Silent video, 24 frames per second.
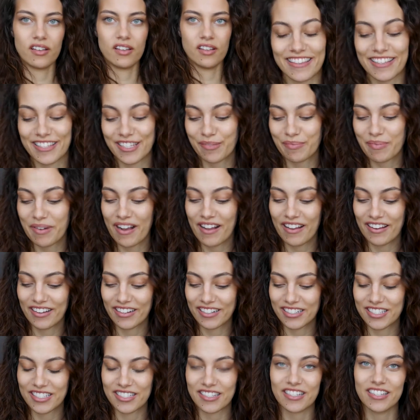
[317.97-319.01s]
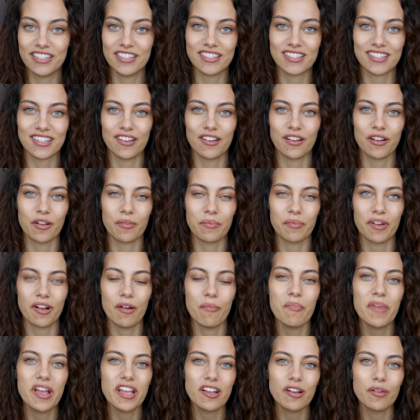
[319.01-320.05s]
This product is um, a
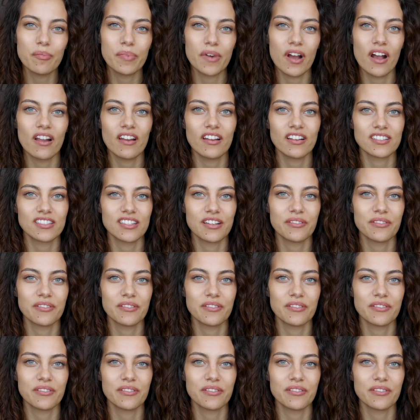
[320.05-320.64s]
makeup product,